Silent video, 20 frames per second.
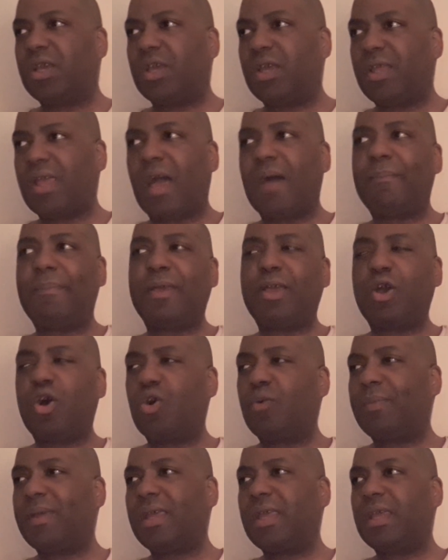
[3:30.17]
Y'all big
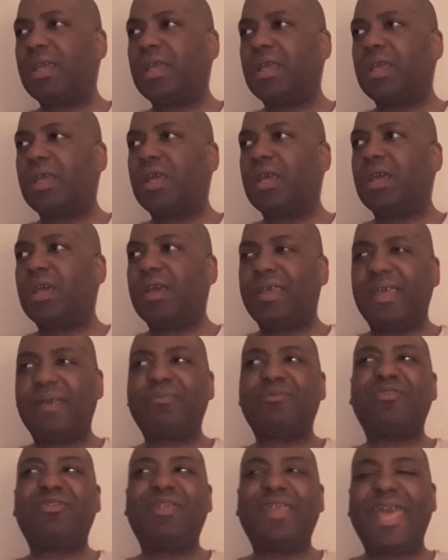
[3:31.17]
homie
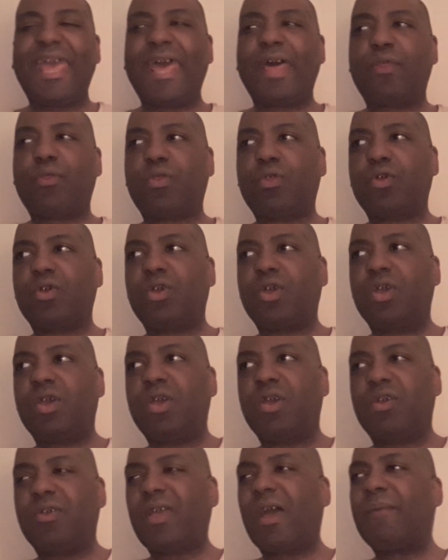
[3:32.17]
gives death.
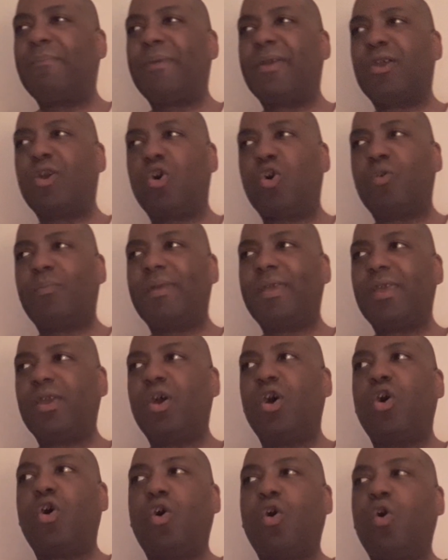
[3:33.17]
Y'all big homie
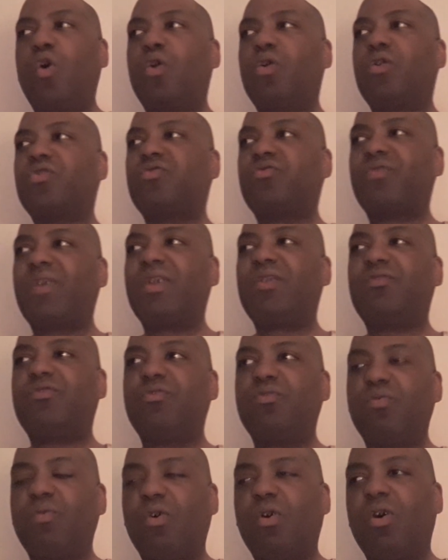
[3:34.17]

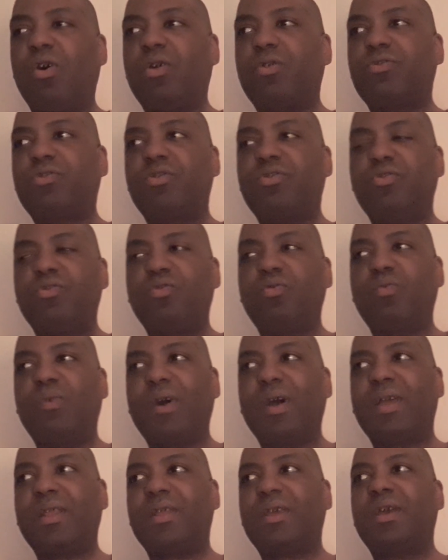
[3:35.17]
orchestrates you all to do
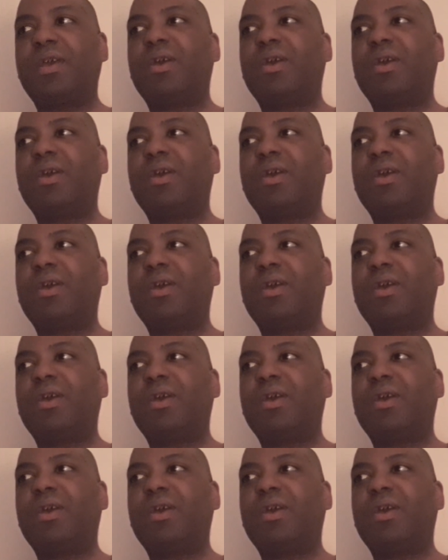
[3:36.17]
what?